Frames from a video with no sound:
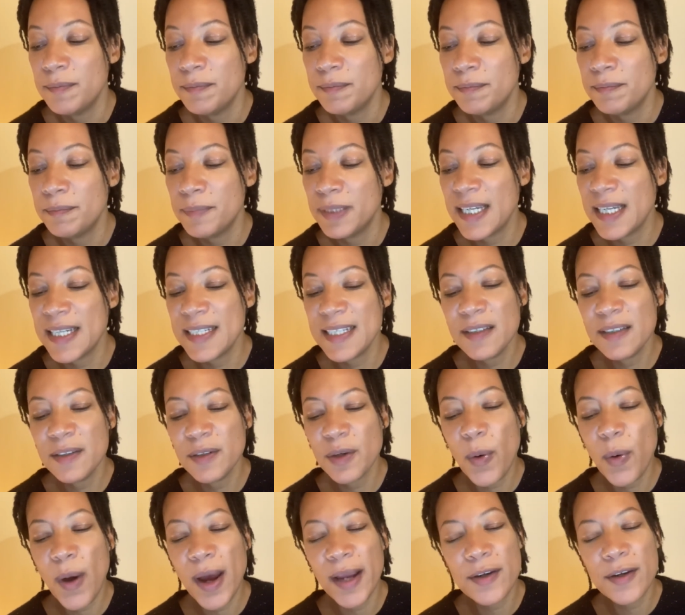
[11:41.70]
but they didn't
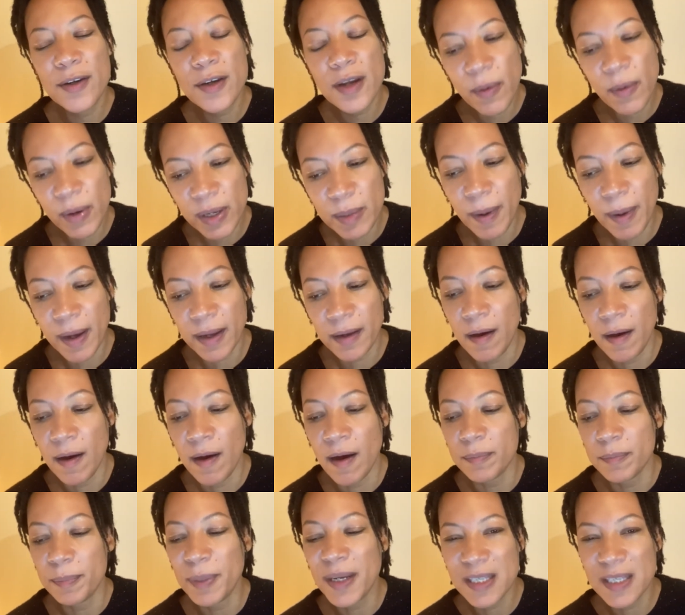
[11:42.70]
quite know it by
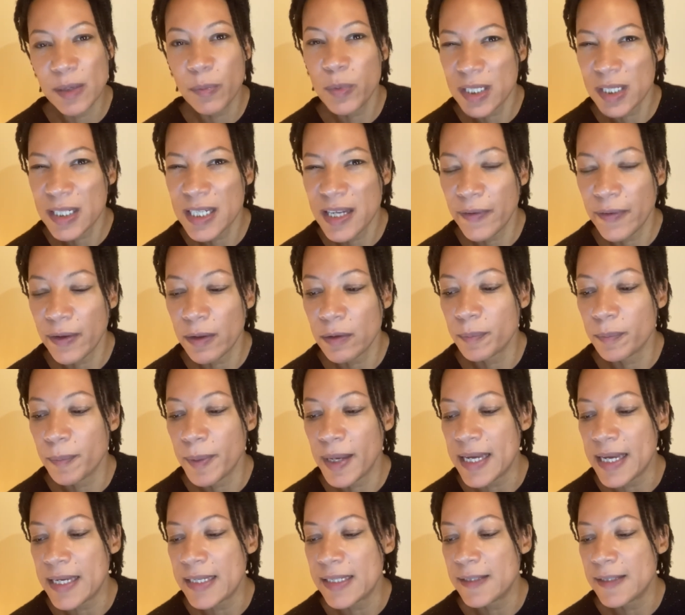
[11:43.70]
heart because it was a difficult
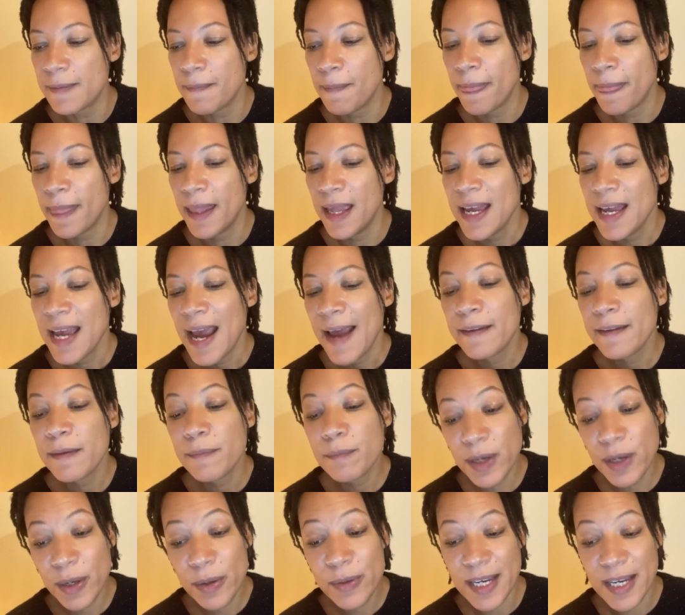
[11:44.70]
piece, and the
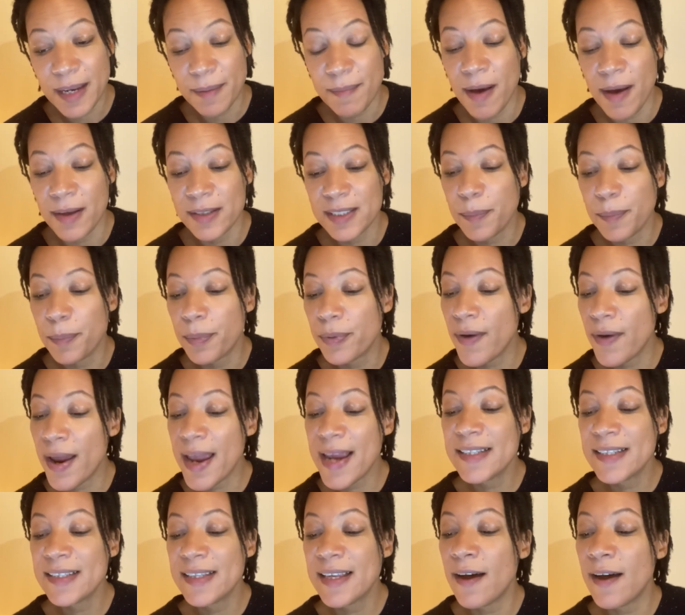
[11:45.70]
music master
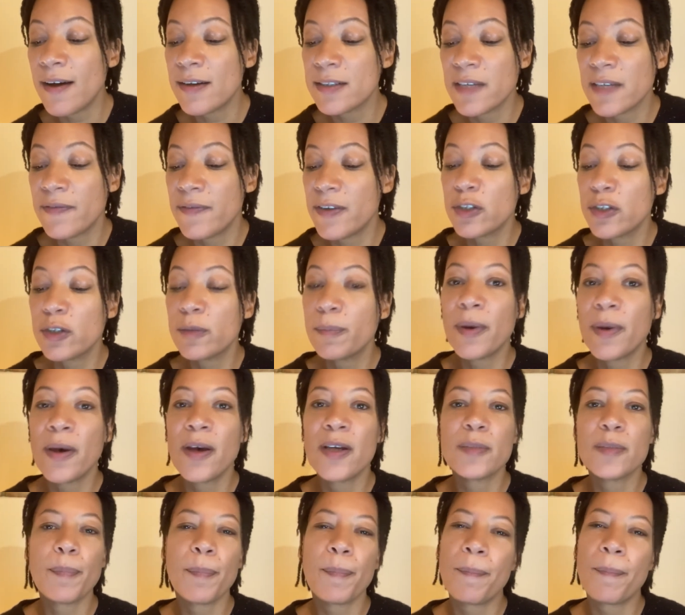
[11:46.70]
praised the artificial
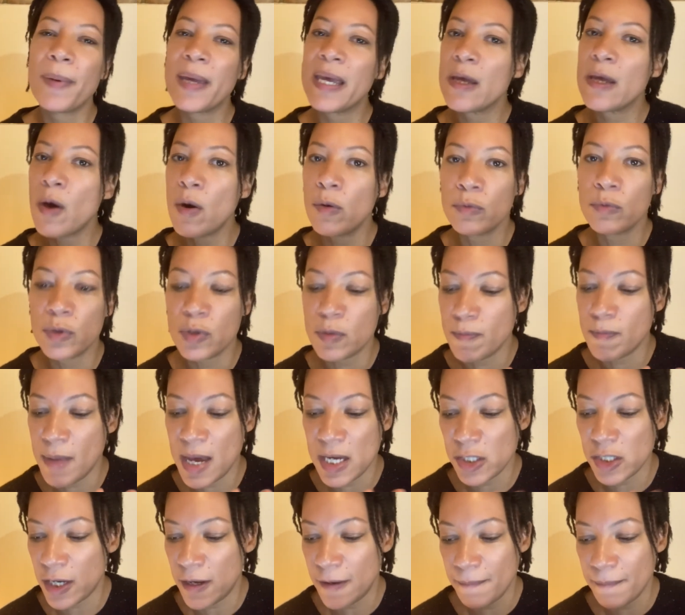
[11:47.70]
bird beyond
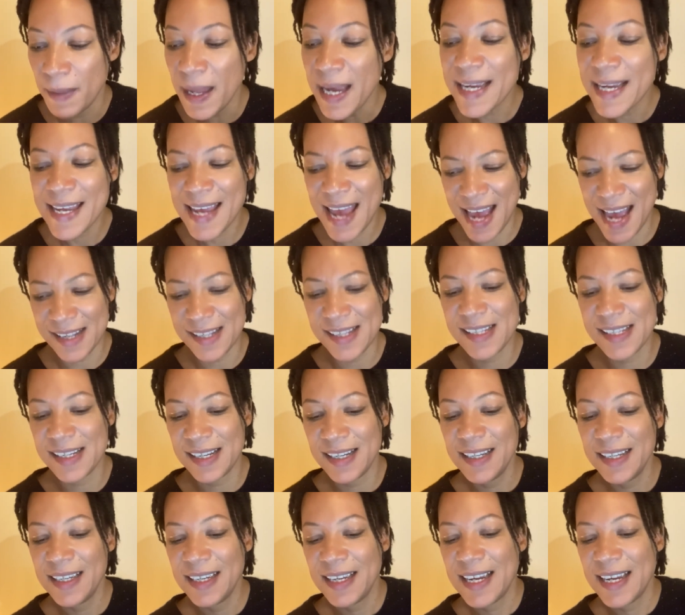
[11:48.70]
measure. Yes,
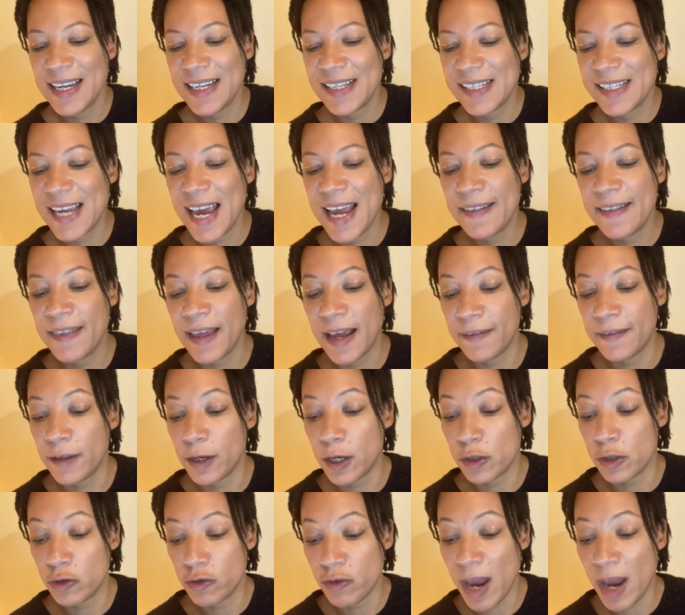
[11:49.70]
he said that the
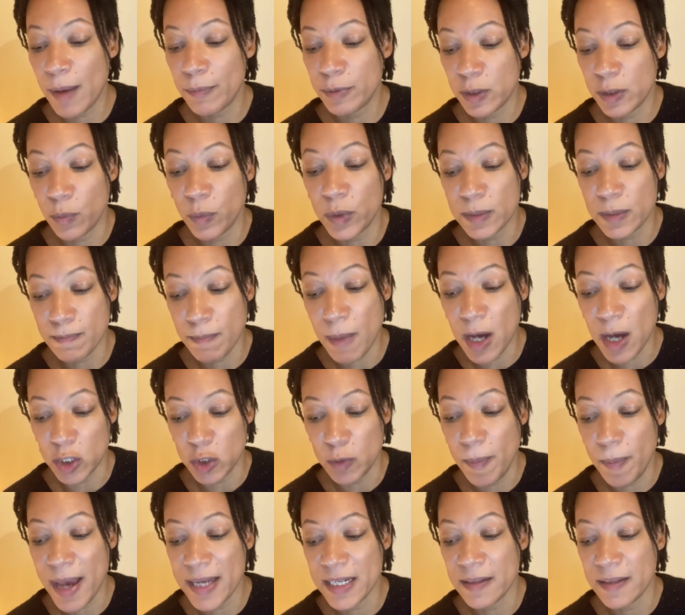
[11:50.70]
contraption was much
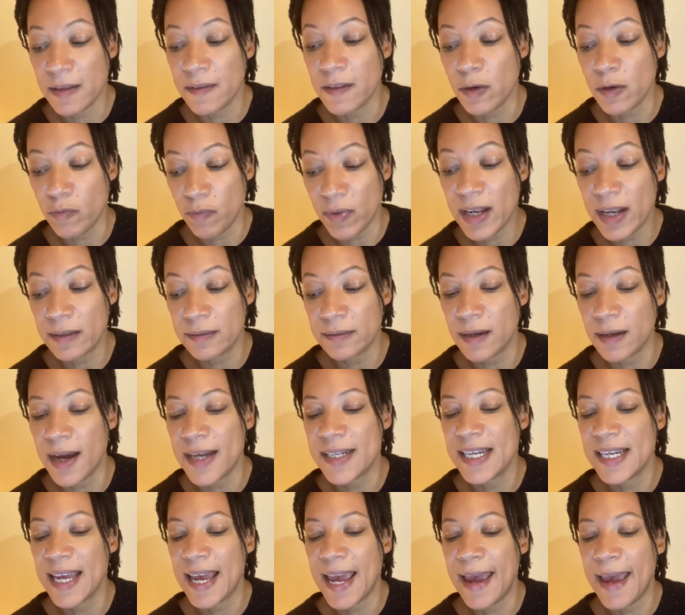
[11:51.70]
better than the real
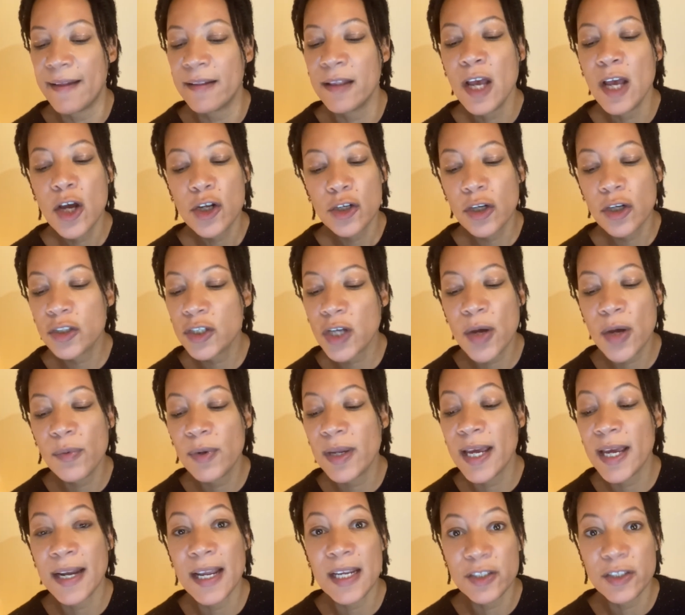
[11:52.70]
nightingale, not only
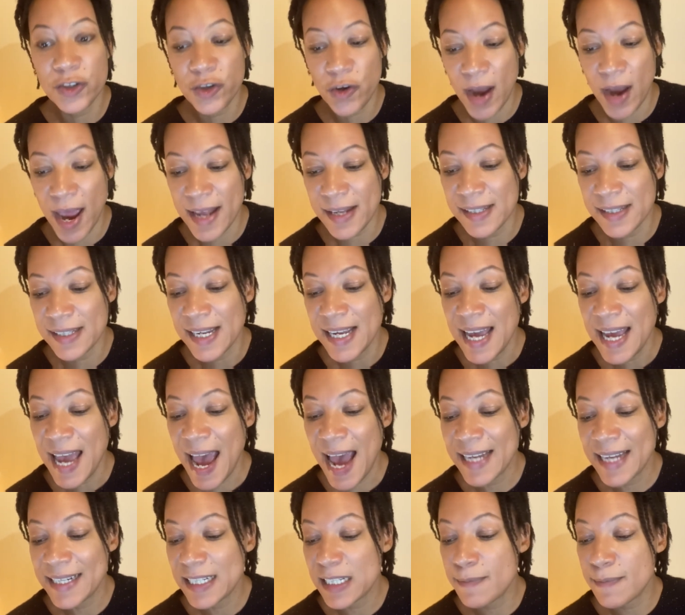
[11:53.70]
in its dress
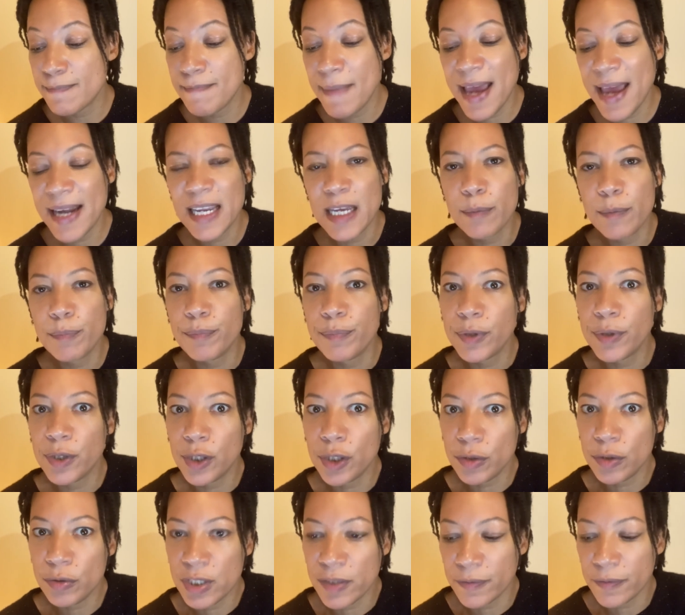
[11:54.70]
and its many
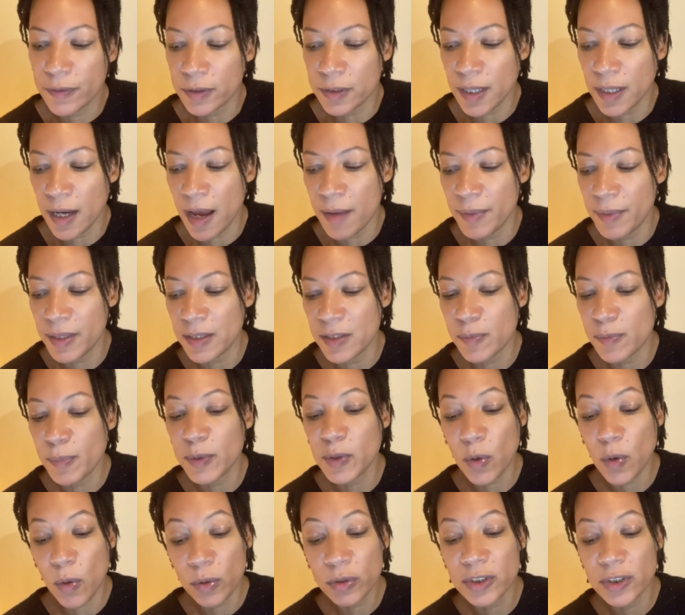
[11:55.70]
beautiful diamonds, but
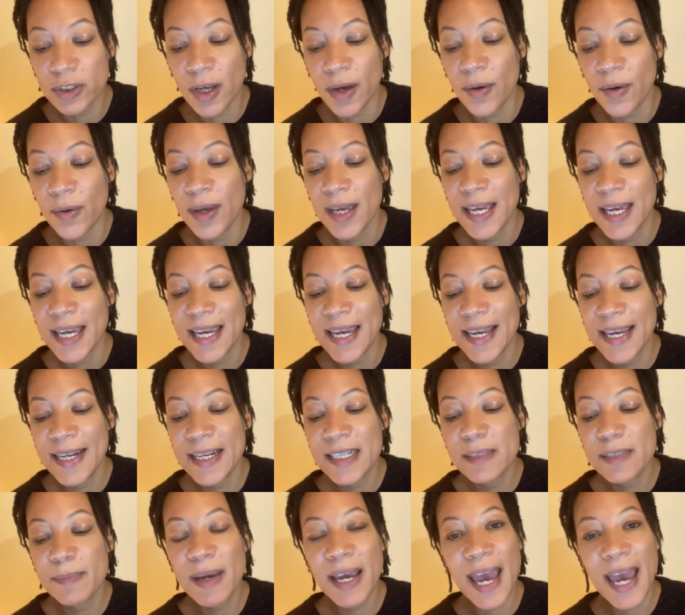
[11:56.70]
also in
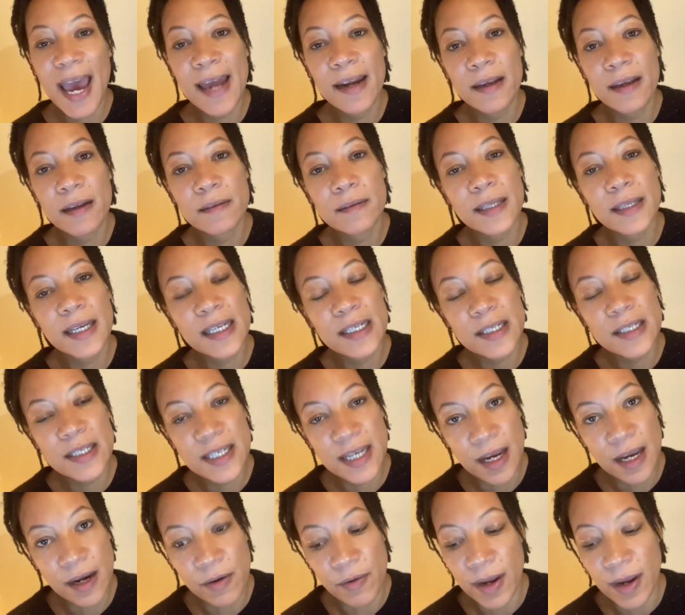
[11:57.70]
its mechanical
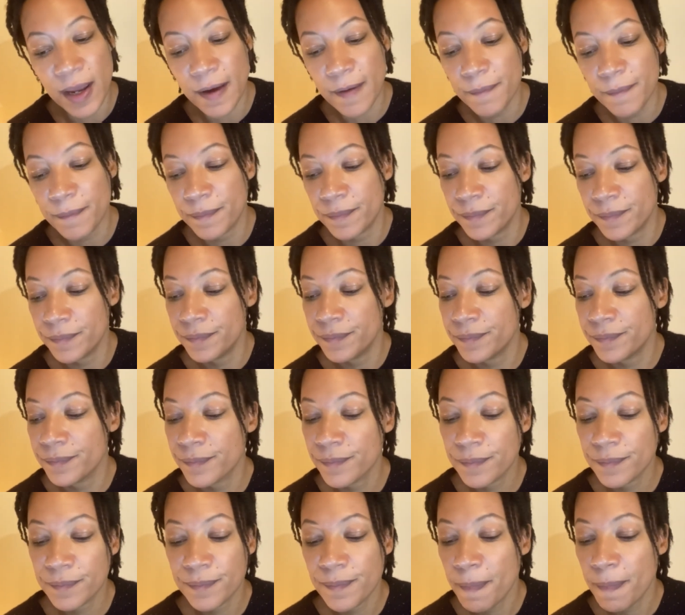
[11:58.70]
interior.
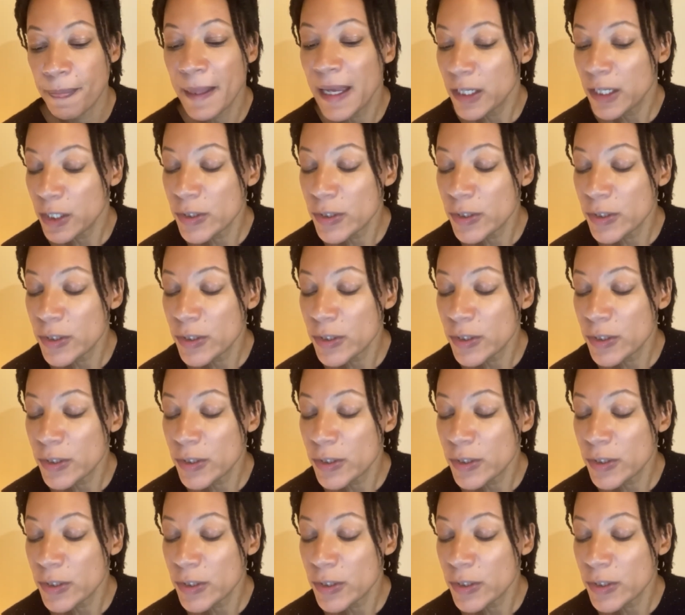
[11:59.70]
You